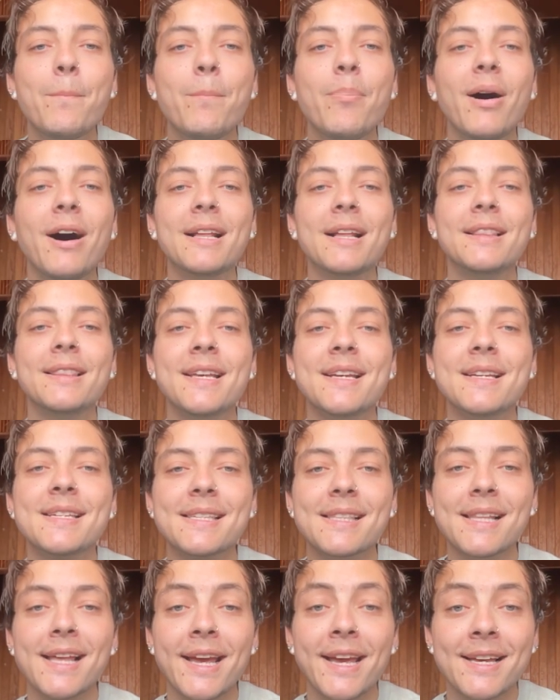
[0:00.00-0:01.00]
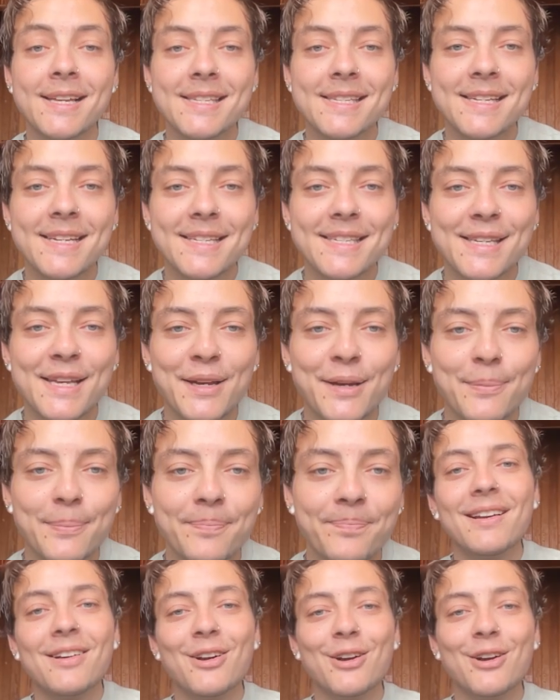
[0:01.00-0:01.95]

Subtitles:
But this legacy Sim,